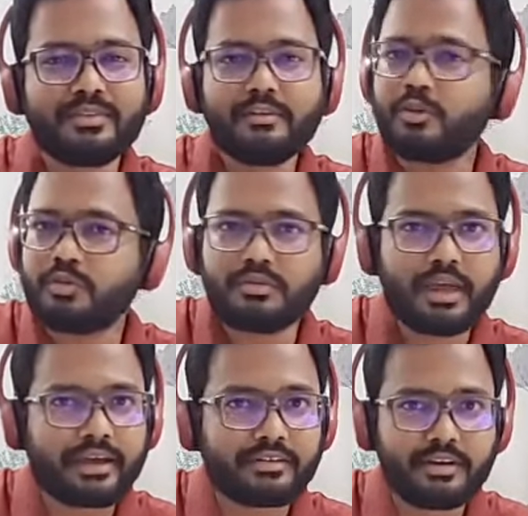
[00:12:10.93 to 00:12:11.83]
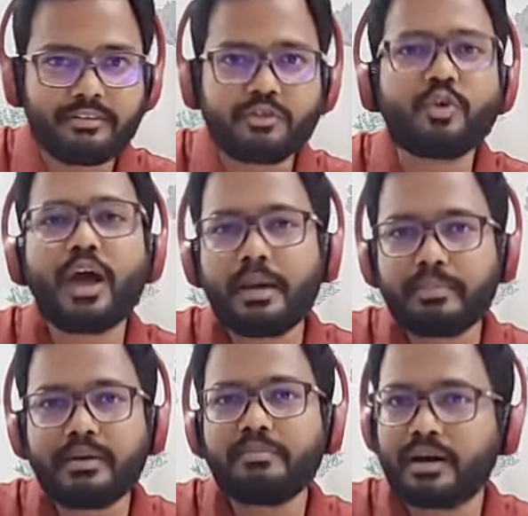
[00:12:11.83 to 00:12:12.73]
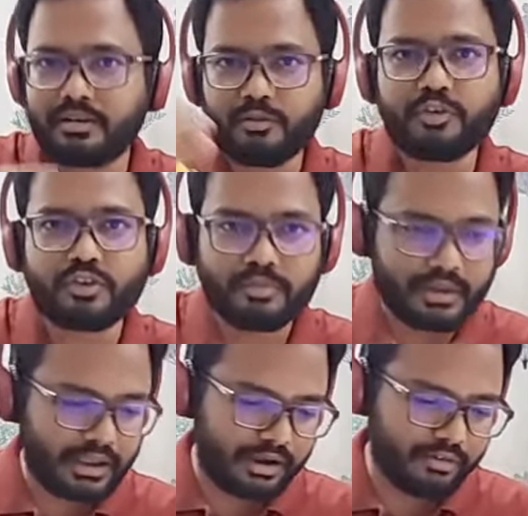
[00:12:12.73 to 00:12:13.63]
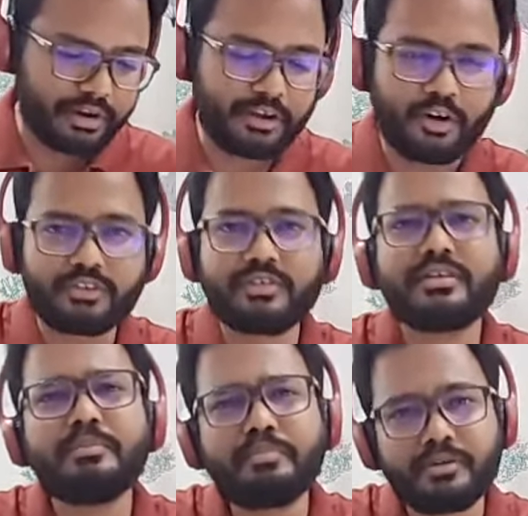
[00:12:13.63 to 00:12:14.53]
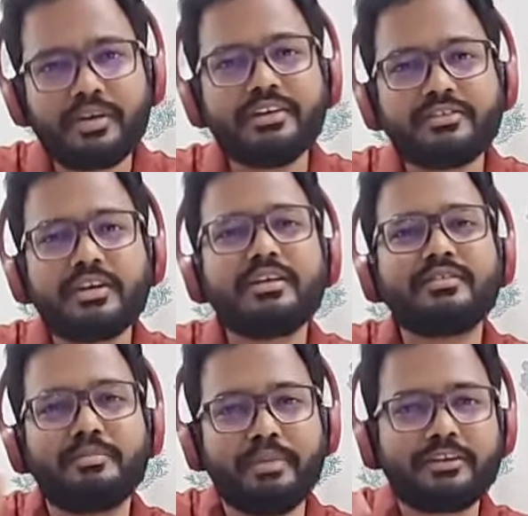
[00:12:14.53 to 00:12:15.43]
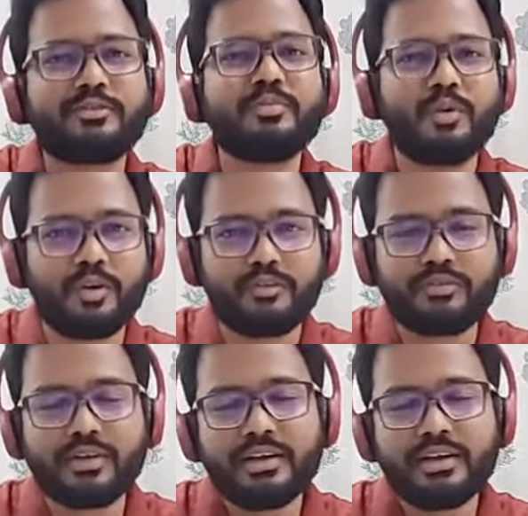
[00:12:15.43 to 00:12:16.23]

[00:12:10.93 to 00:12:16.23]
so accidents do happen but we should be uh, very cautious and prevention is the best mode of